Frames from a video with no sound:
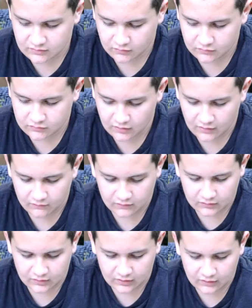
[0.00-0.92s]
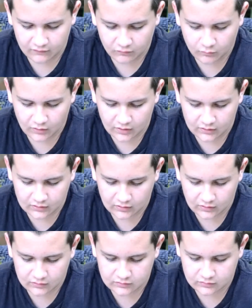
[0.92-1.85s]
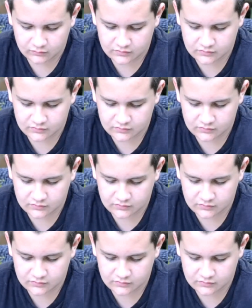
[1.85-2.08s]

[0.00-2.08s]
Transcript: are driving the native Hawaiian duck to a